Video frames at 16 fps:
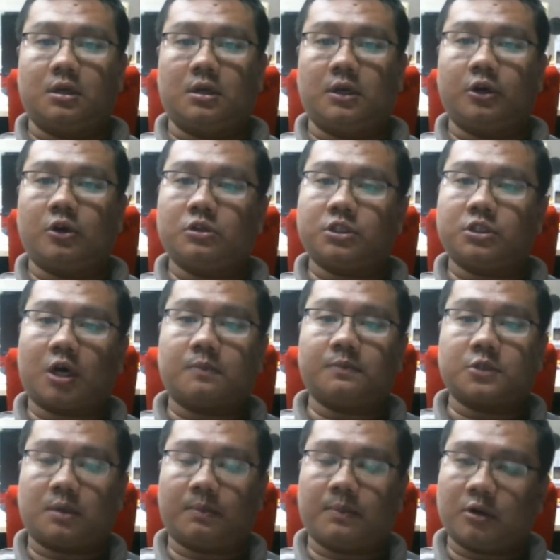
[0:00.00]
No
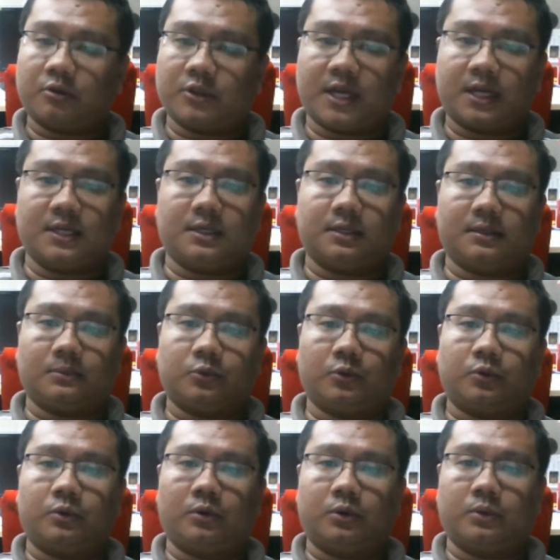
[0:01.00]
doubt about that.
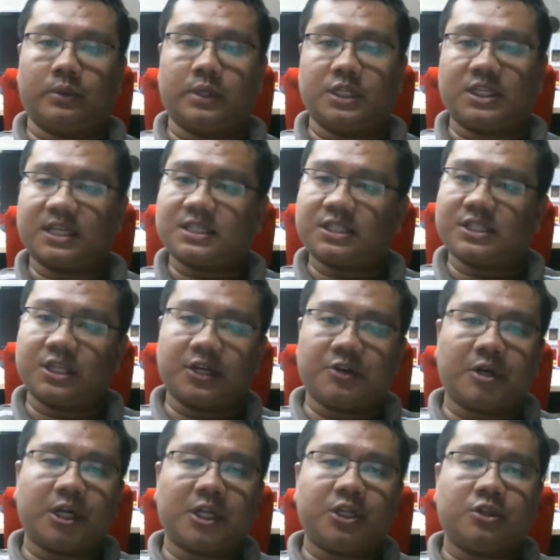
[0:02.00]
We just
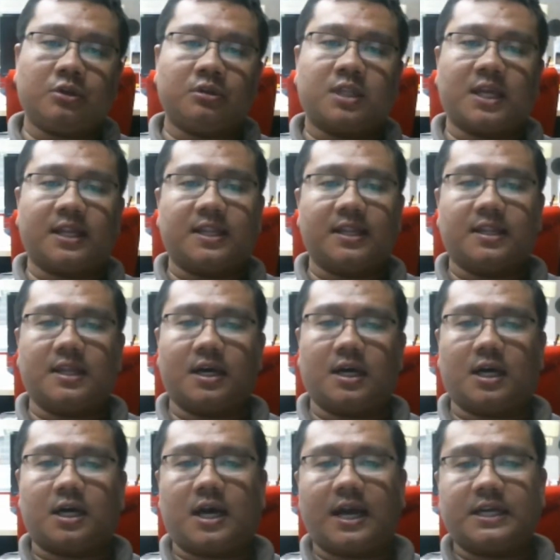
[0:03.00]
generally knew that
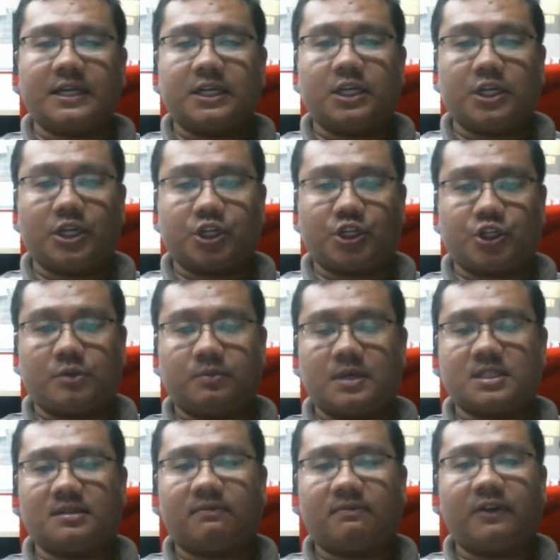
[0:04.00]
IT leadership
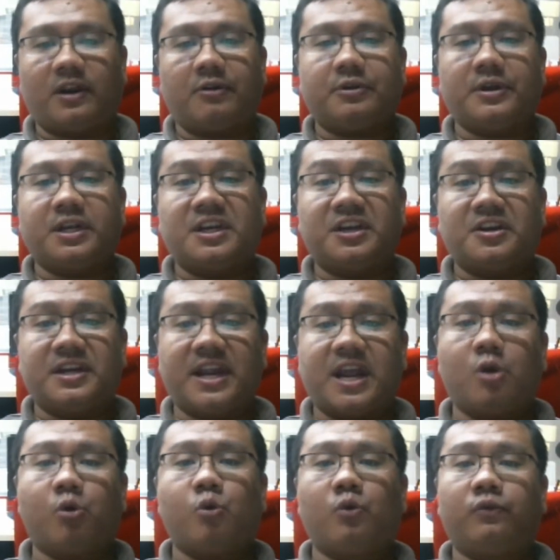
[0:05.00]
as a very
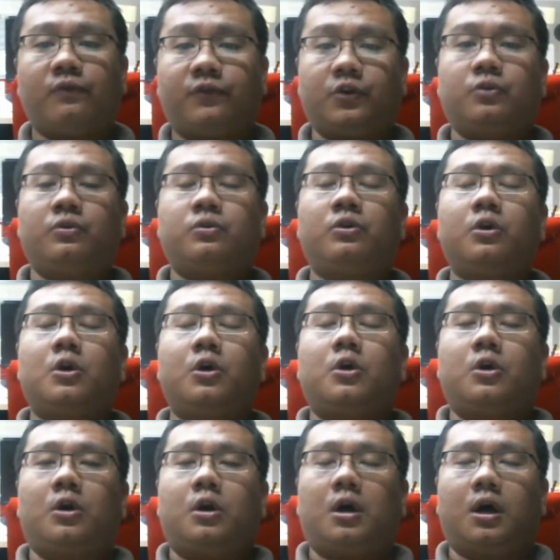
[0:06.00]
narrow view.
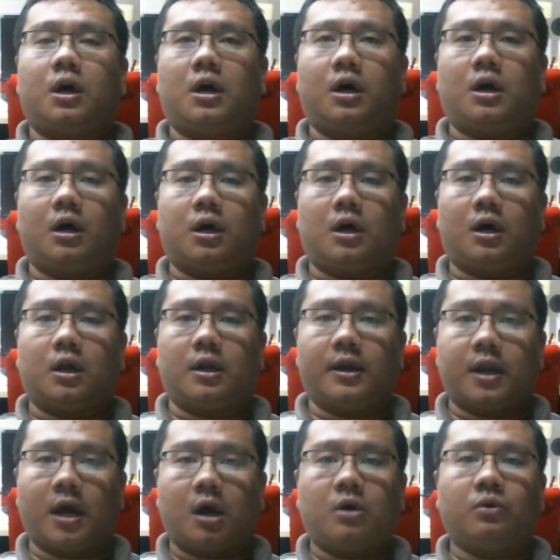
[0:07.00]

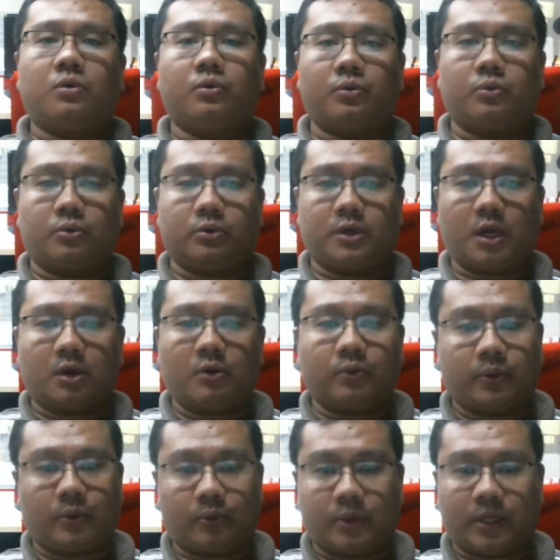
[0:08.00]
Now
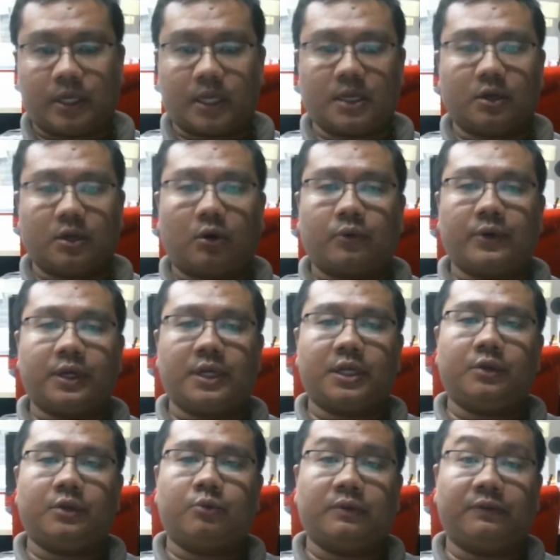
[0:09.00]
we can
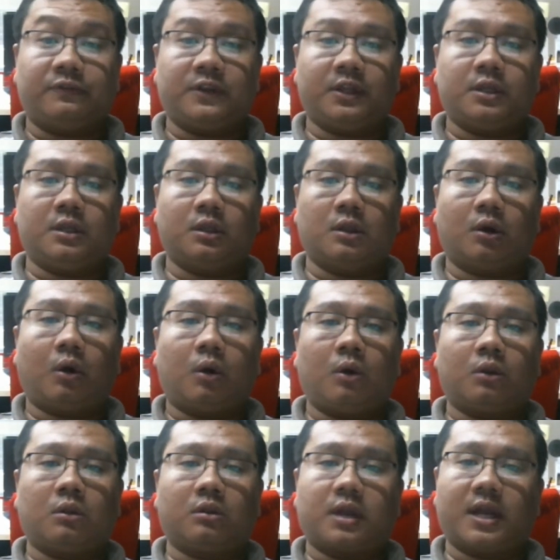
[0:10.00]
already review
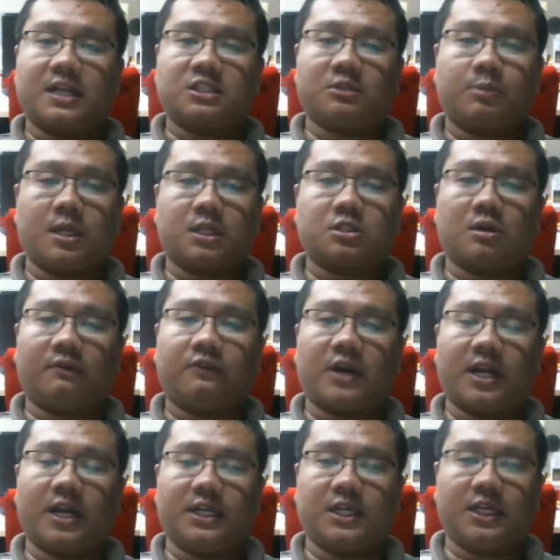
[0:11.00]
all aspects of
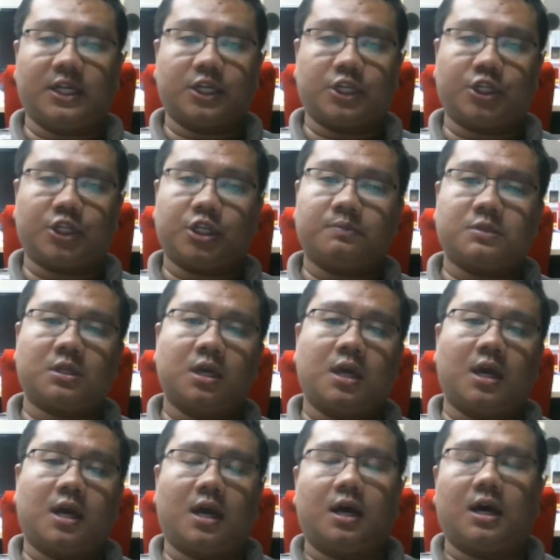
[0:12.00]
IT leaderships,
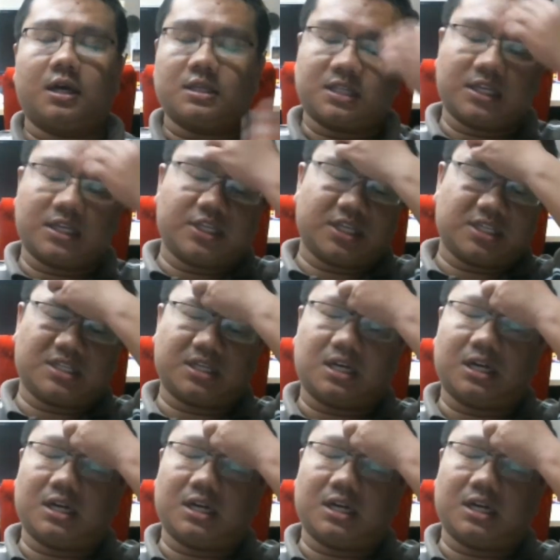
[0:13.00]
such as